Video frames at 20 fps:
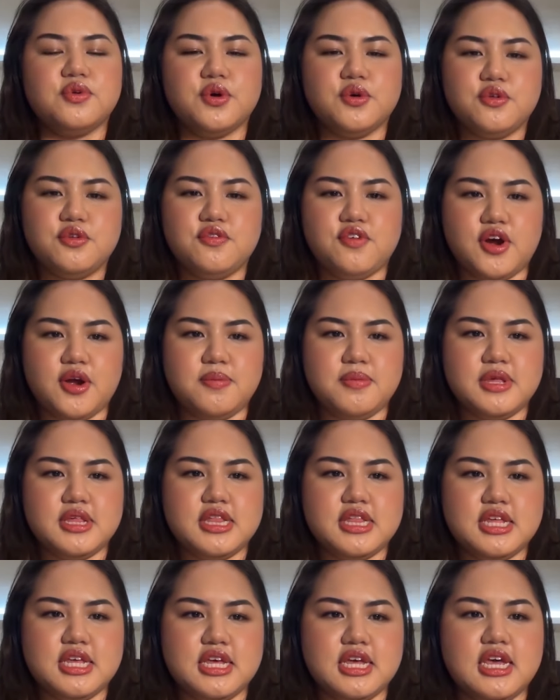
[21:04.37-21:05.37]
Rose
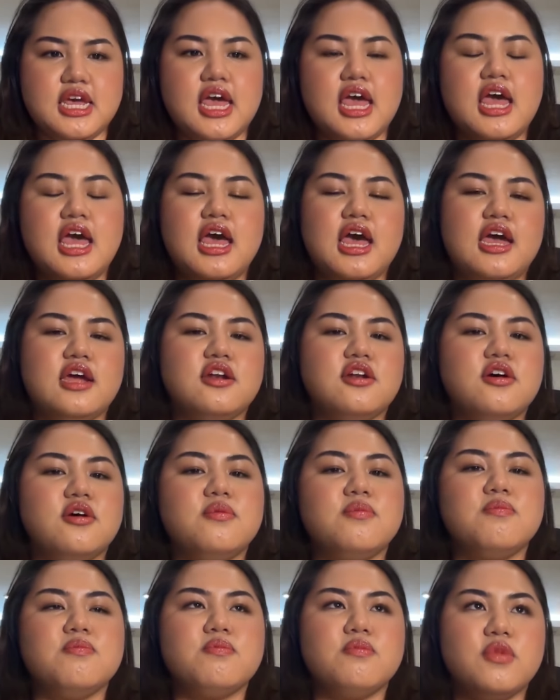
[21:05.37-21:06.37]
Pharmacy, and
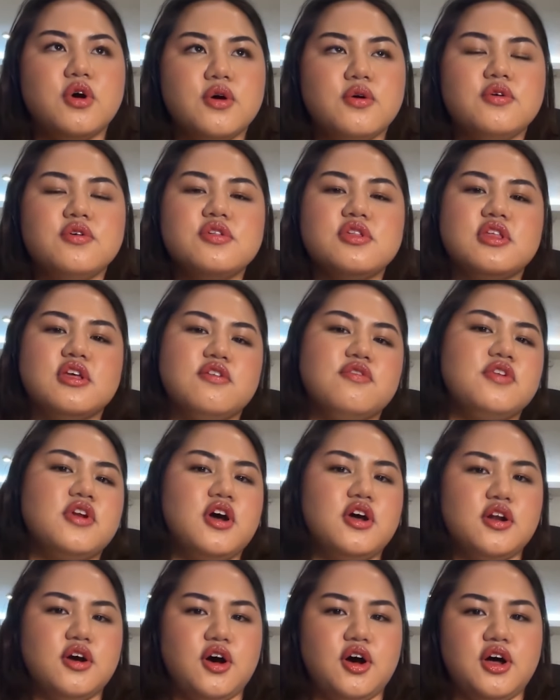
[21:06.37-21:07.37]
most, if
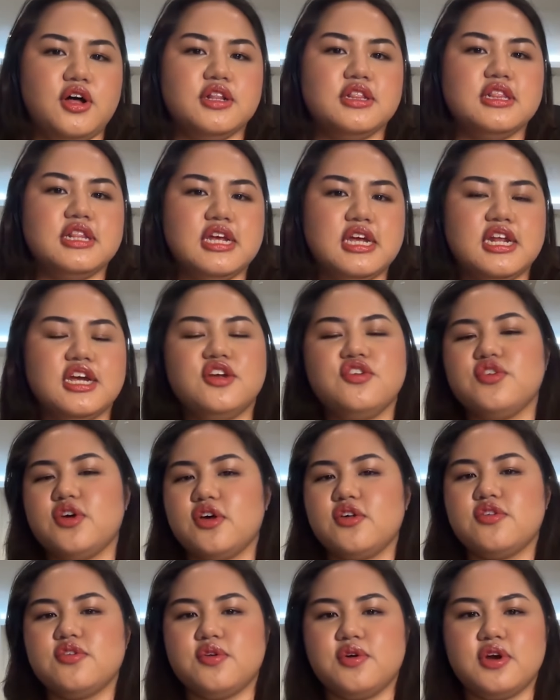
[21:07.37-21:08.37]
not all, leading
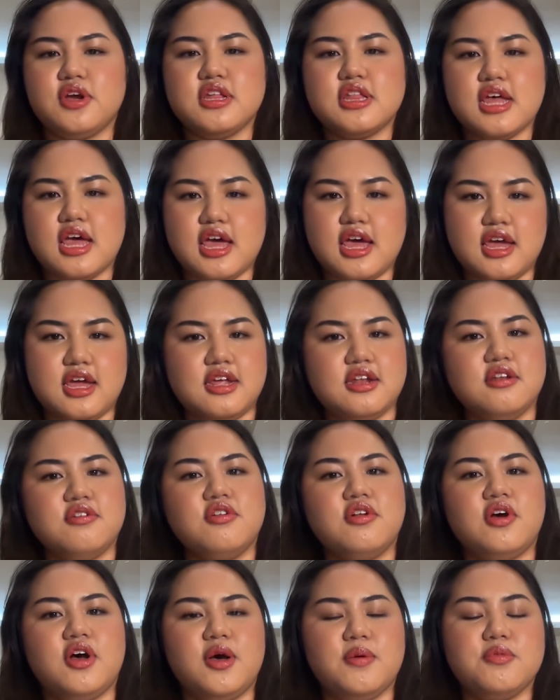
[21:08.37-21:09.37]
drugstores
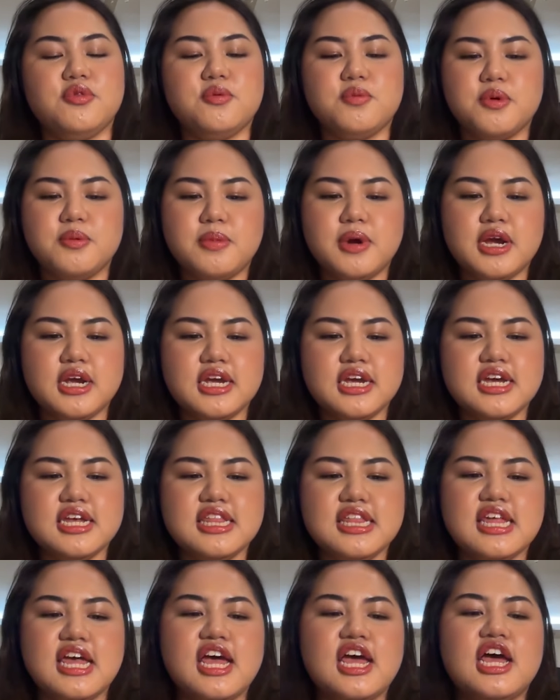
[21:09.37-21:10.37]
and
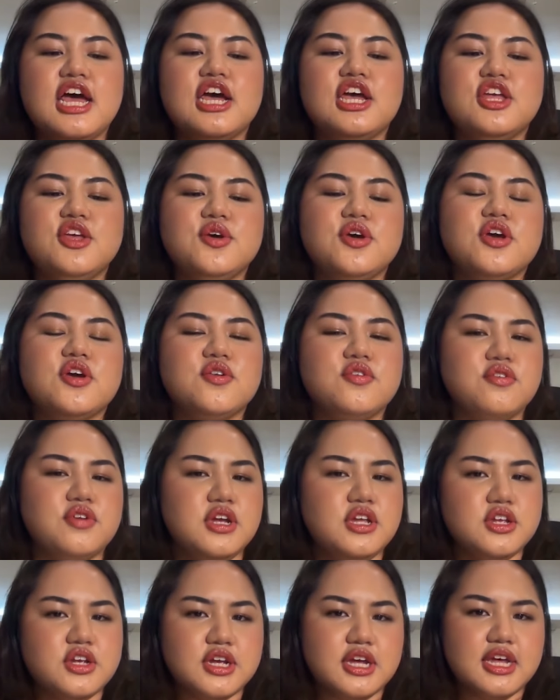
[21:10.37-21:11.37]
supermarkets. You can
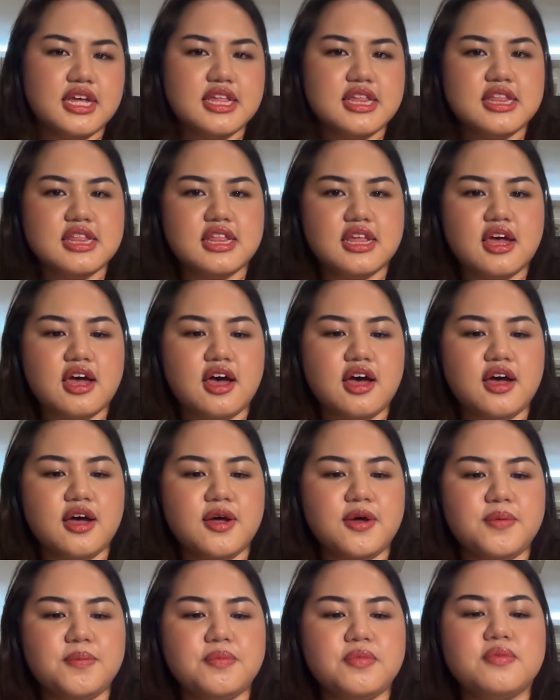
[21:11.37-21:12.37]
reach us
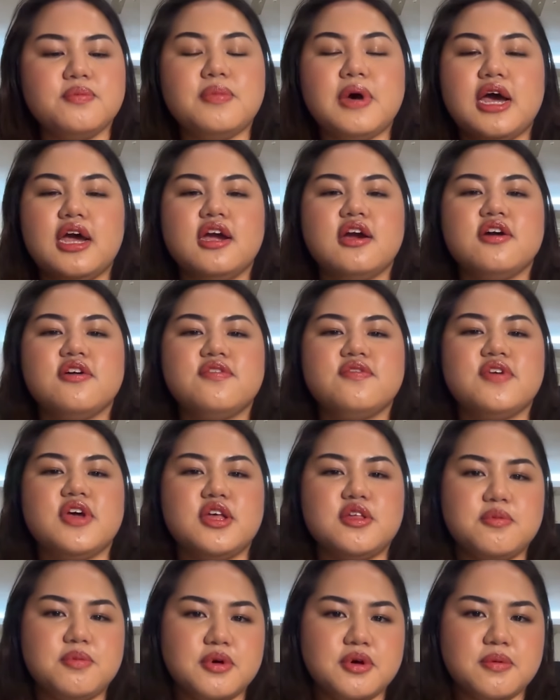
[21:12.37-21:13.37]
by our
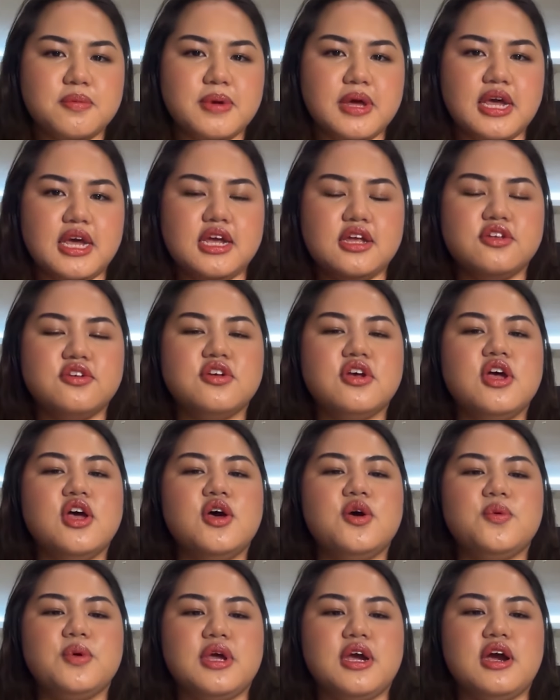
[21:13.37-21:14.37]
Facebook page.
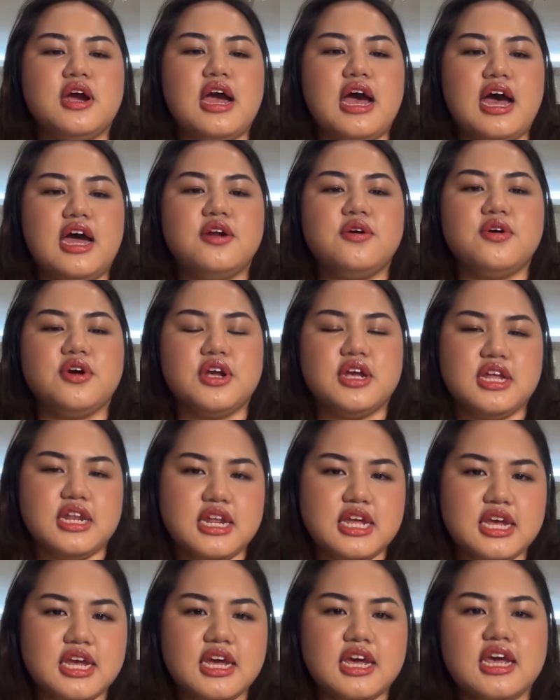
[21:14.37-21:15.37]
We are at
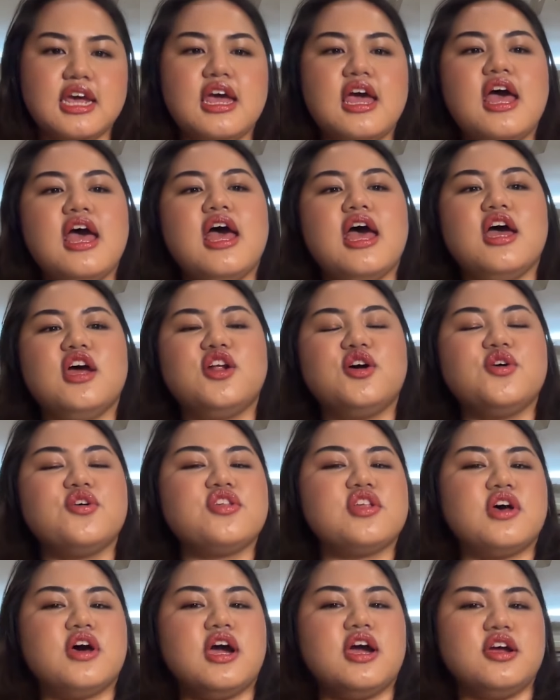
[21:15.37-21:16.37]
Organique, and
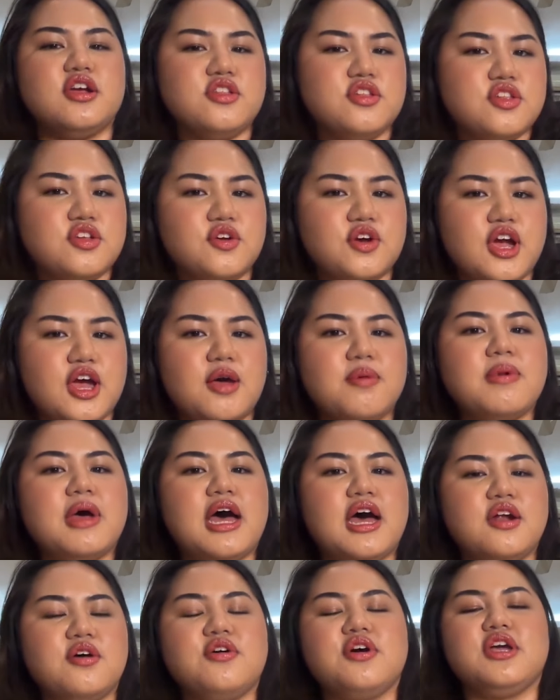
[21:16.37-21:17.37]
also our Instagram
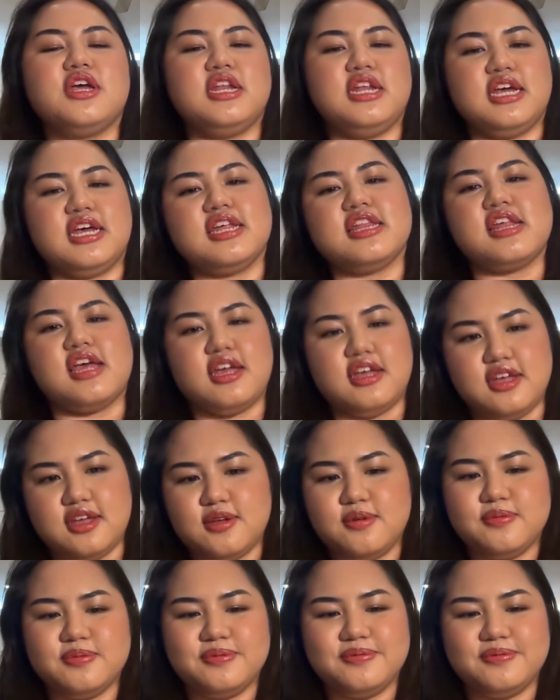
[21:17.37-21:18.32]
at Organique Acai.